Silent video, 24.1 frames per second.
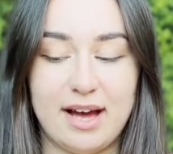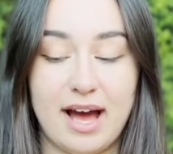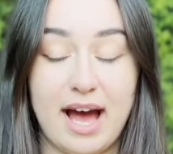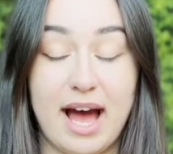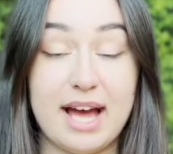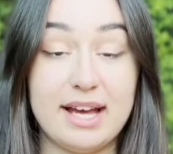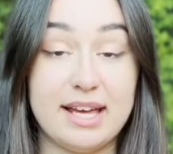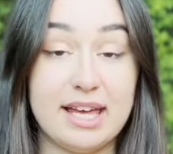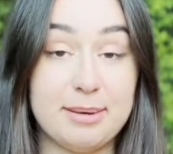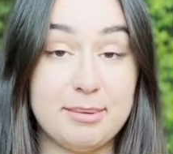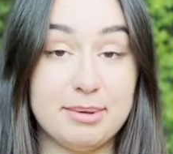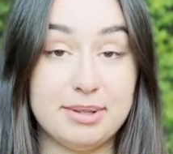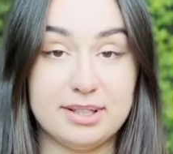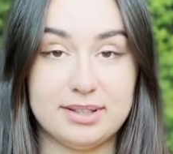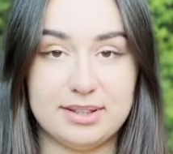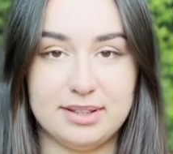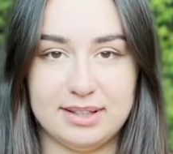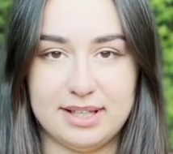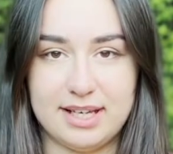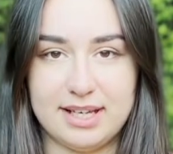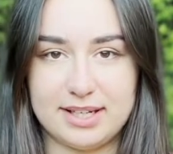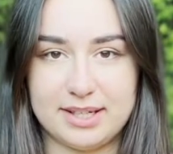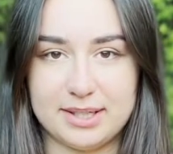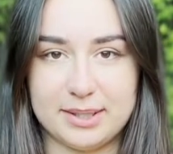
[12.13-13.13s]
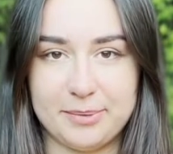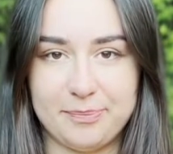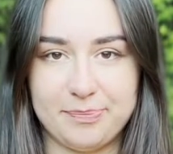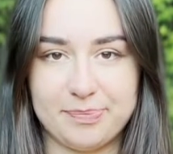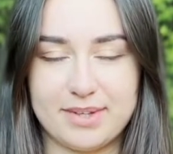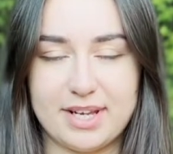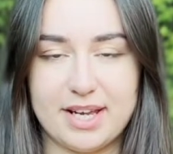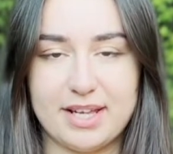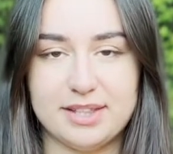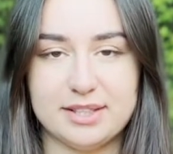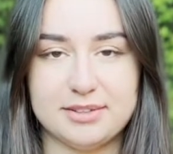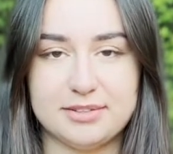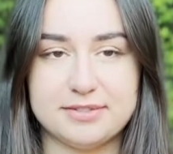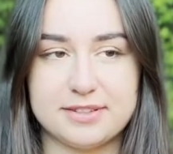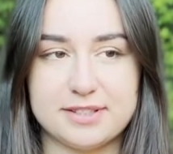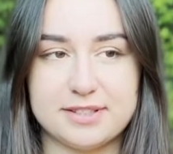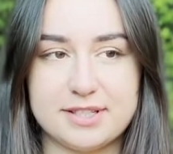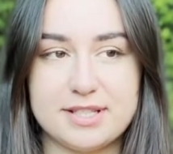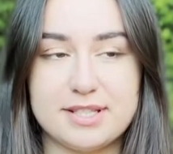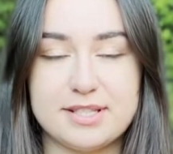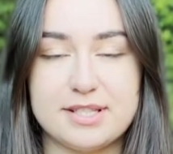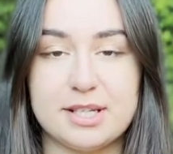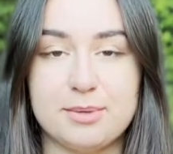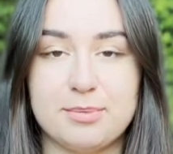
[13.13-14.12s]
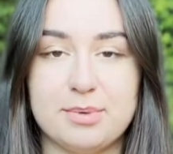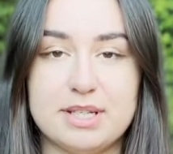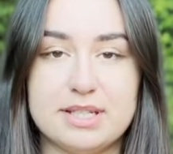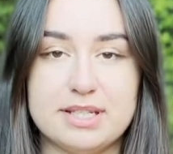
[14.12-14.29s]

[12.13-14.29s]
I came a little later, and the first thing we